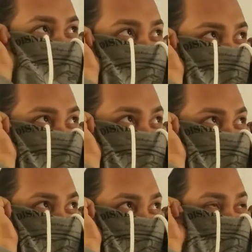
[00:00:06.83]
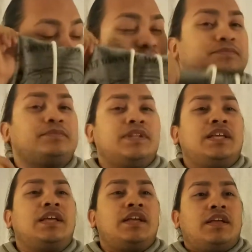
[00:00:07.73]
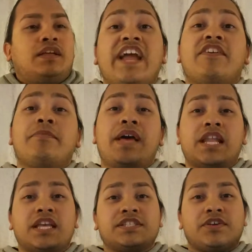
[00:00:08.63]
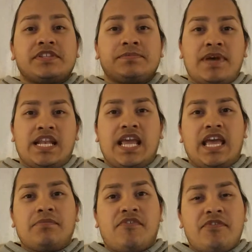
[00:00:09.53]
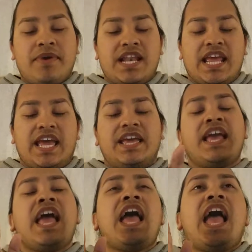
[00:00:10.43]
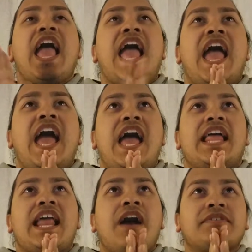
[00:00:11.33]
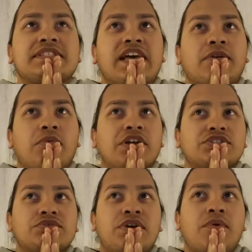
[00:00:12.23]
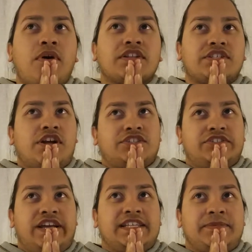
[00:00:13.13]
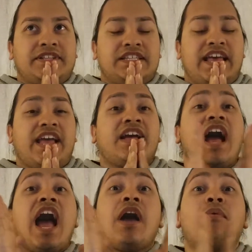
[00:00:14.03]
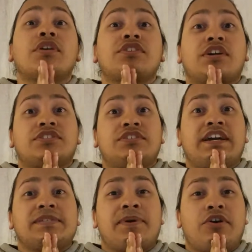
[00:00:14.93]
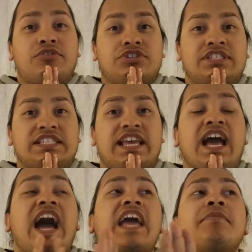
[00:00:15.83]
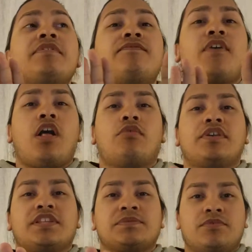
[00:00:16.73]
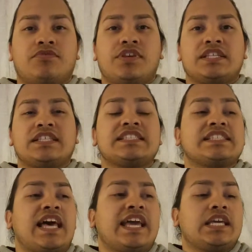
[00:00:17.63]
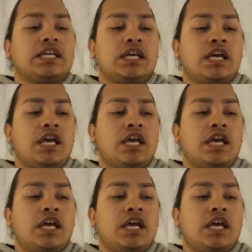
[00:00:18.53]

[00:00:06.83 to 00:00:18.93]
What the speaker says: him. He's so cute. Hi everybody. So it's Monday, Movie Monday. And I was like, what do I want to talk to you guys about today? I want to talk to you guys about Oceans8. I've been following this movie since like